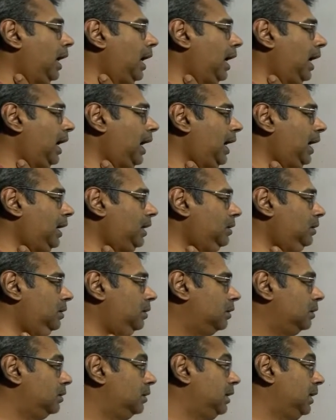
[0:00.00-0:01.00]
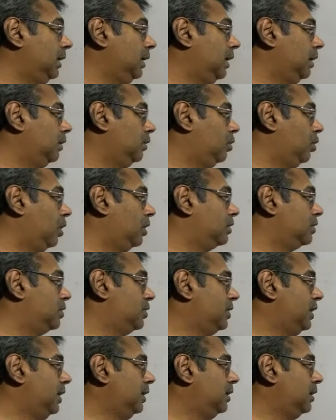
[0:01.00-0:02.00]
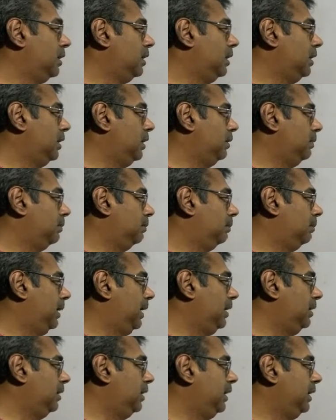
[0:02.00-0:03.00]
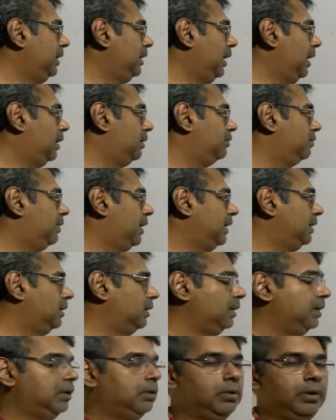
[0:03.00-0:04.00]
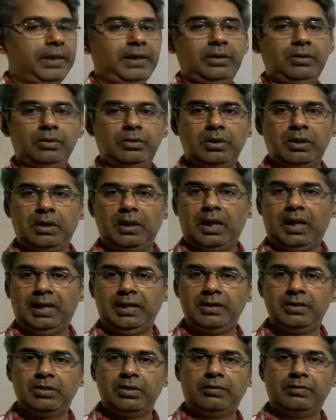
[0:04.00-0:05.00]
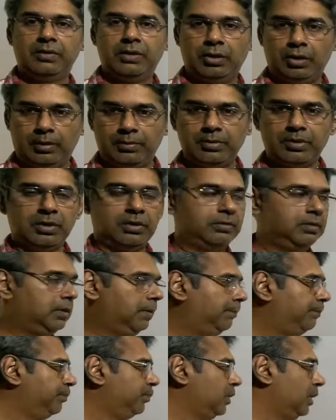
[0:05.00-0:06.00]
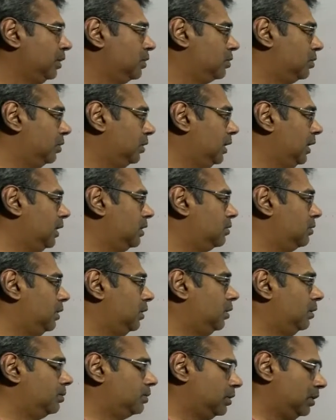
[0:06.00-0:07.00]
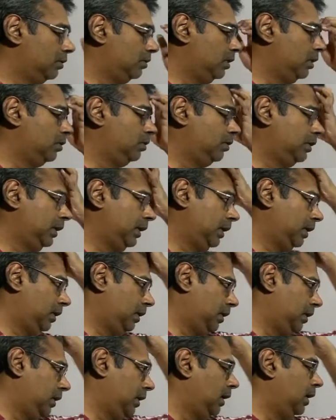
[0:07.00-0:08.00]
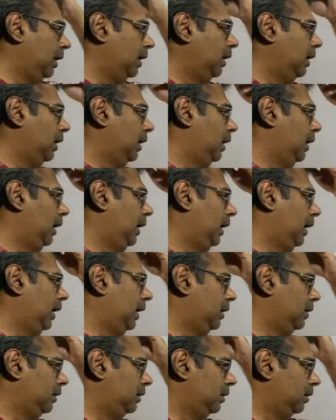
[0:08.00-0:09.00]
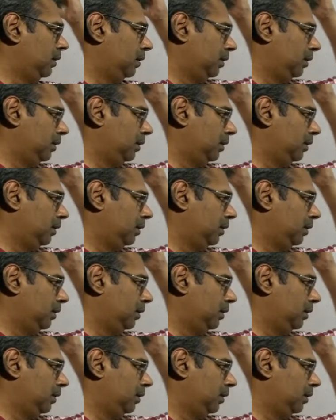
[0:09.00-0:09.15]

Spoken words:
and they are constantly bending and finally going to the eyes of the observer. So there is one observer over here, and